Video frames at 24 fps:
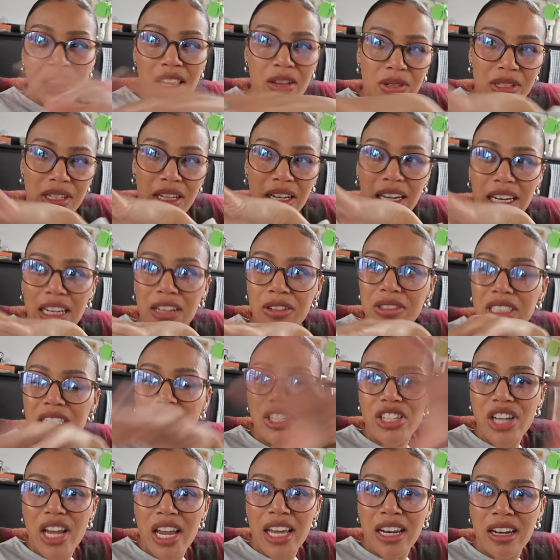There was like a little
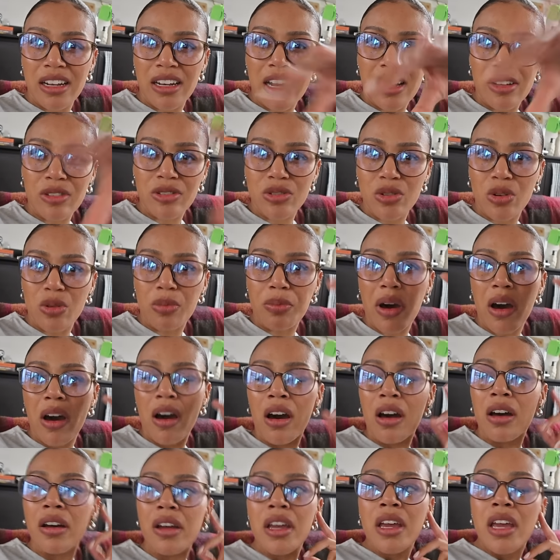DJ and an outdoor
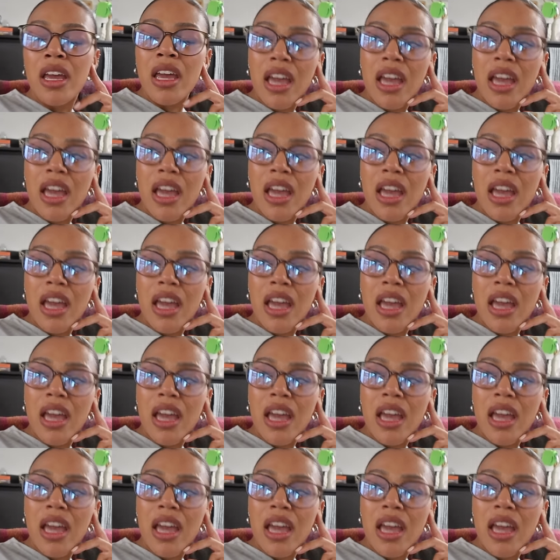bar.